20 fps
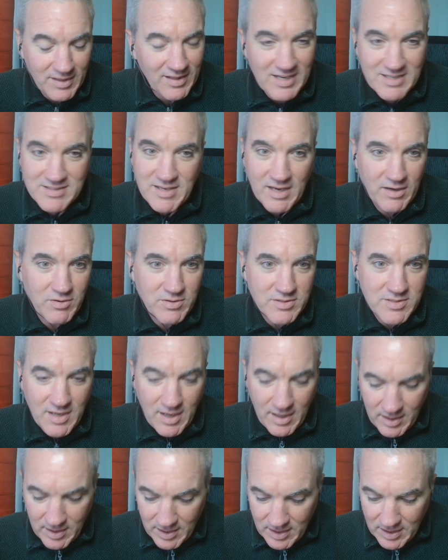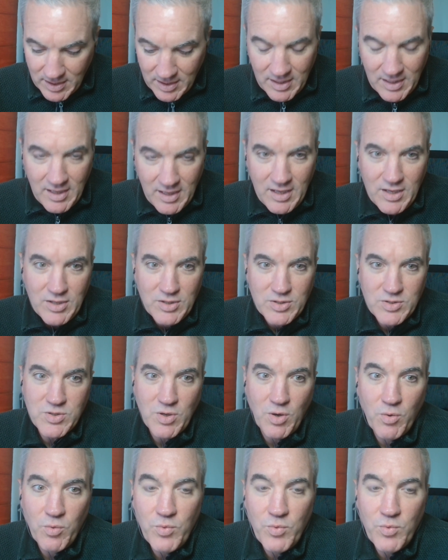That's not a good sign. So